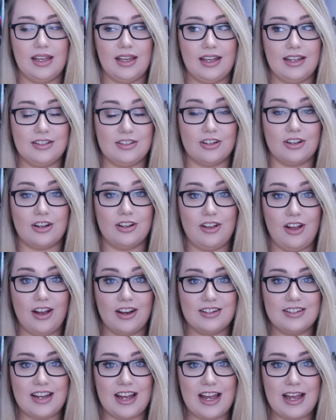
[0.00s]
it took a
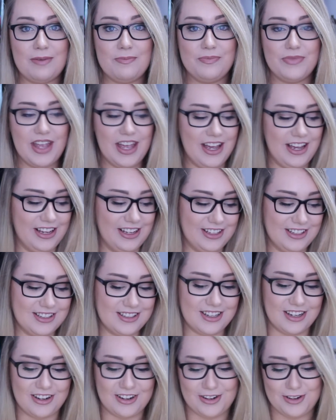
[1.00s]
long time.
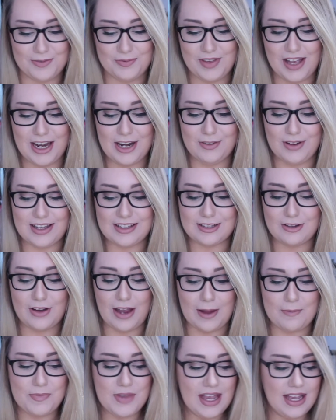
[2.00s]
So anyways,
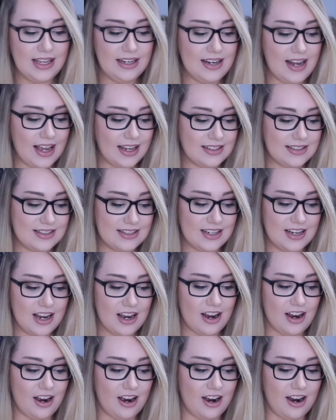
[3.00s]
okay. Next
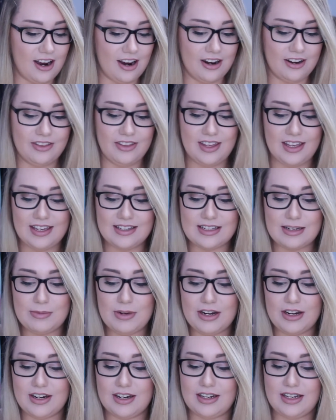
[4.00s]
are these
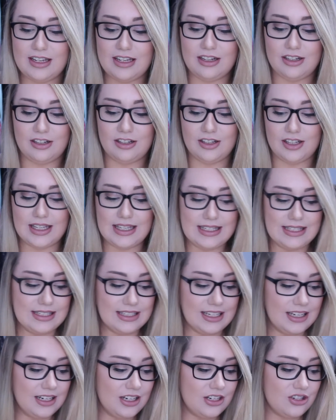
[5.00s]
American Eagle
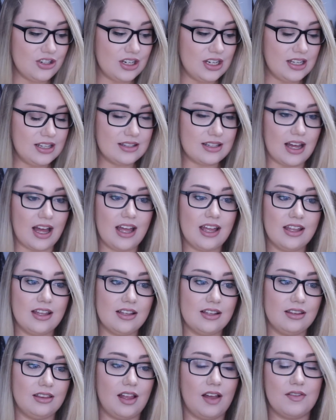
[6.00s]
skinny jeans. I
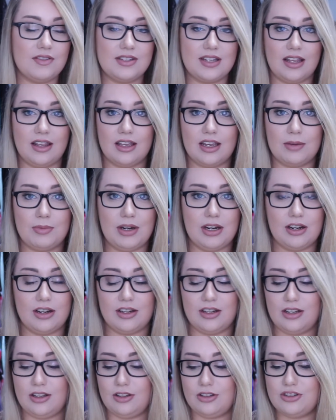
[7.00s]
love selling
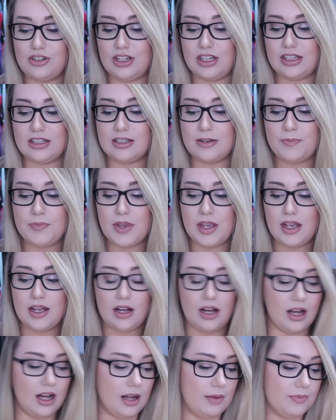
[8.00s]
American Eagle jeans.
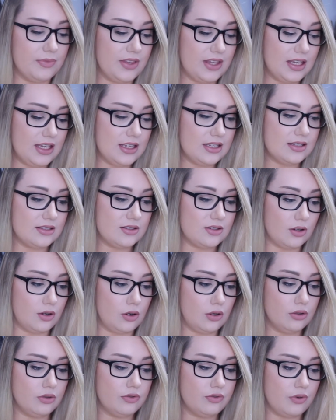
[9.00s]
Um, these
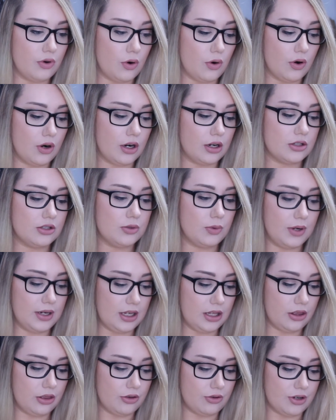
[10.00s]
sold for
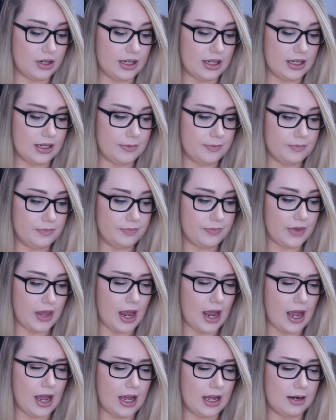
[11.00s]
twenty-three dollars
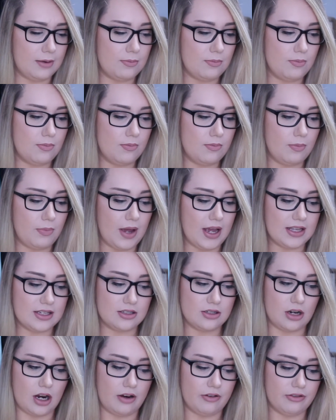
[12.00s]
on
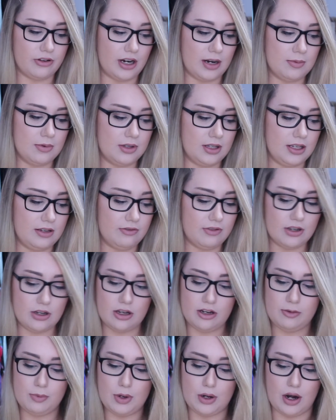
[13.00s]
best offer, I believe. It
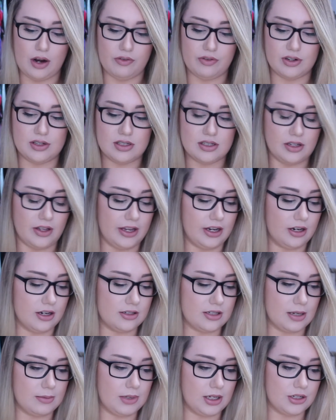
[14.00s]
could have been offers to
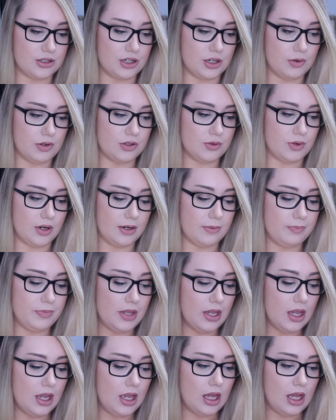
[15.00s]
likers, I'm not sure which one.
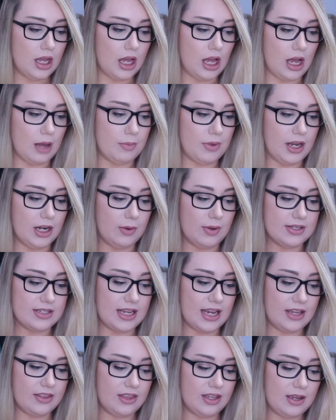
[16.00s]
Um, but anyways,
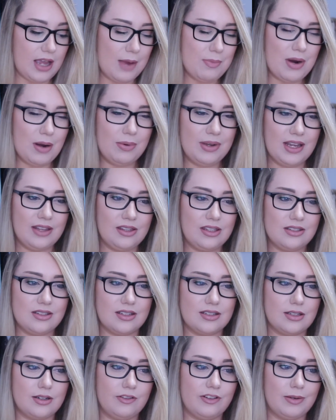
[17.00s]
I think I probably had these
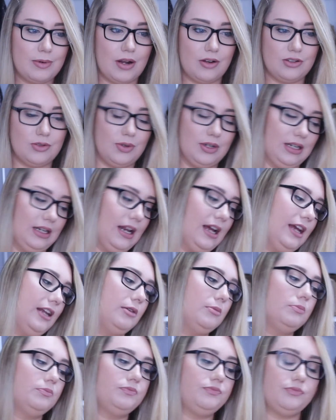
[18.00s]
listed for about twenty-nine
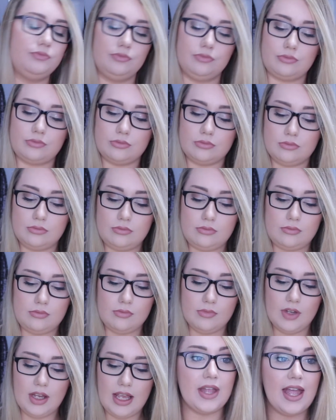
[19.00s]

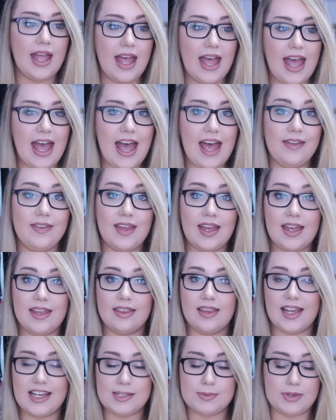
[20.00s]
dollars. And
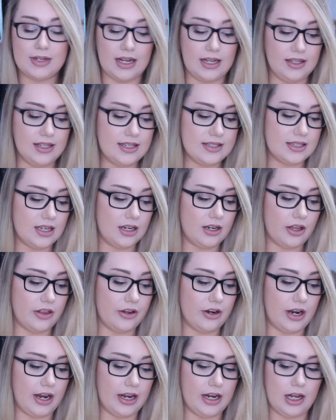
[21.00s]
then last but not least,
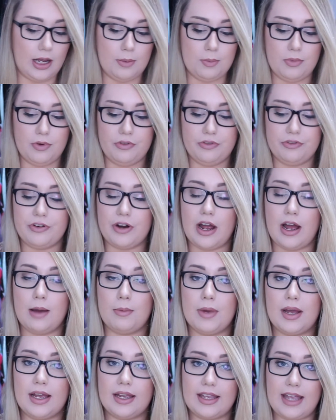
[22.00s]
another item
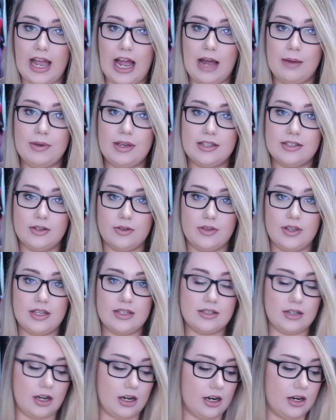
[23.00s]
from Cabi. So
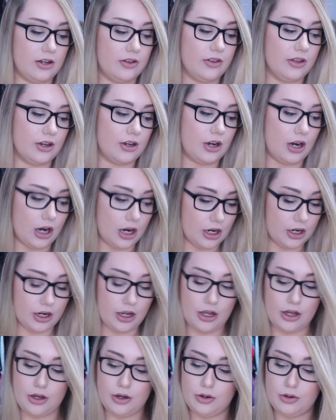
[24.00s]
these are the
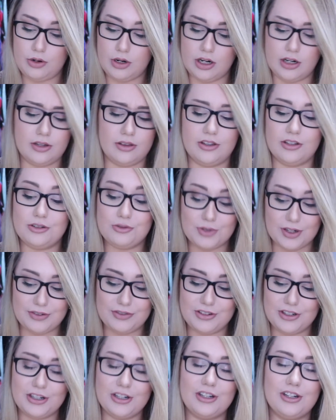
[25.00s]
cargo, or the
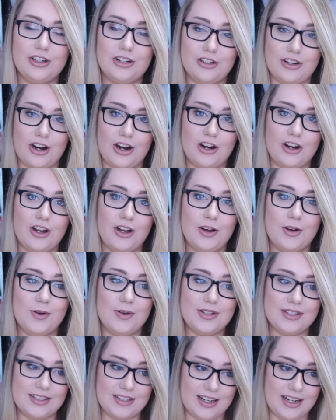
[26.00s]
Drifter
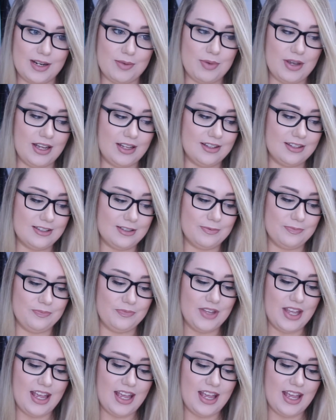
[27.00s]
cargo skinny pants.